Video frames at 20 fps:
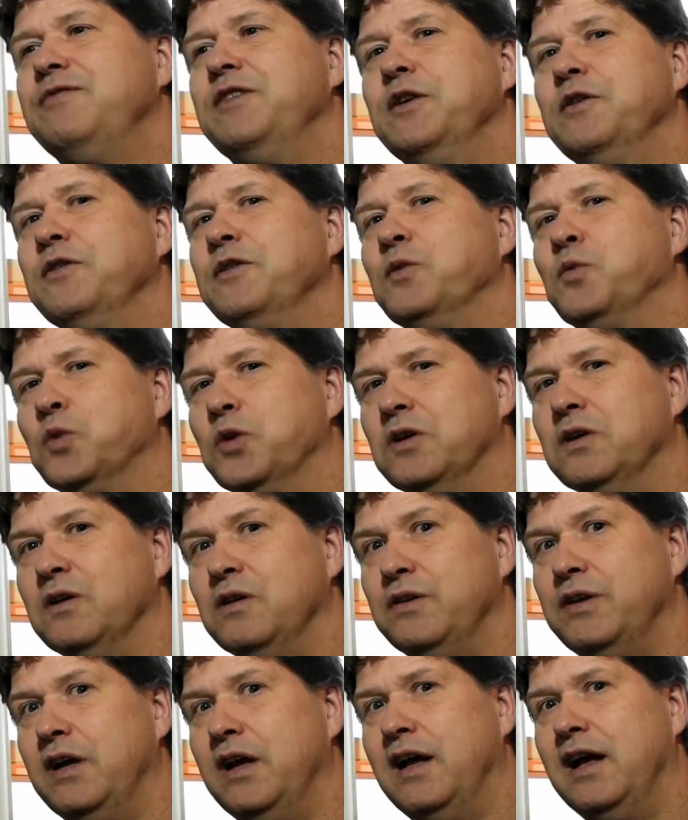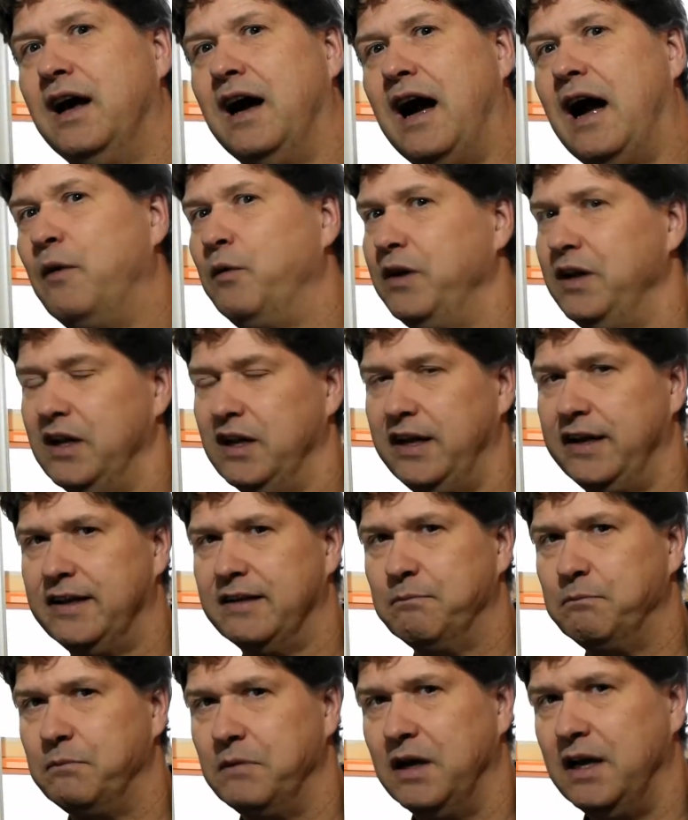view of the world. I really like
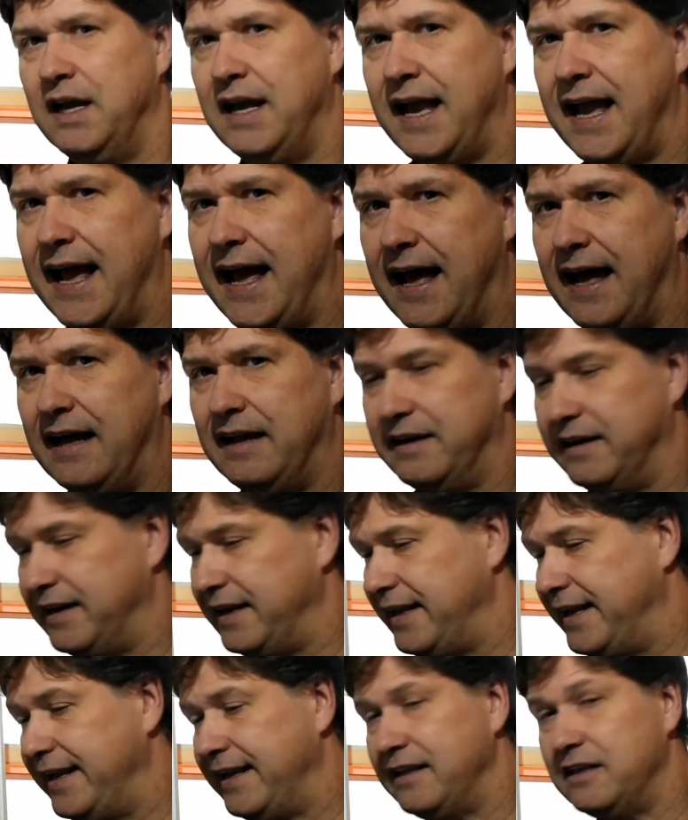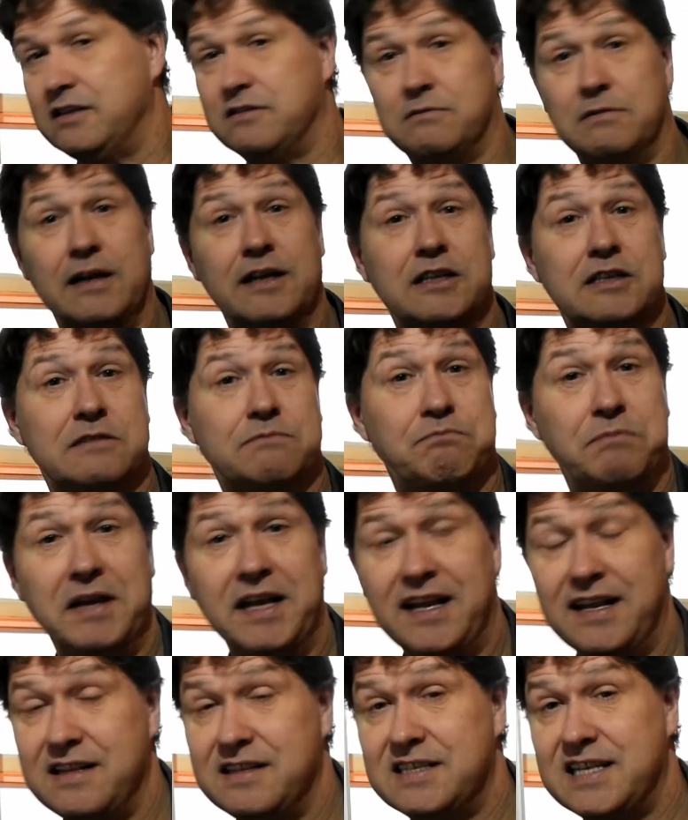him, and he
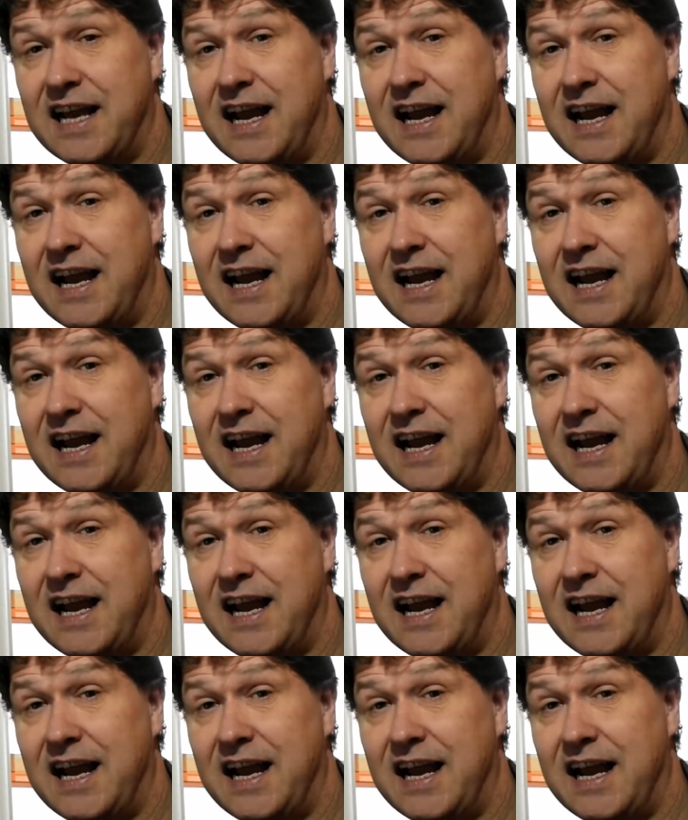explains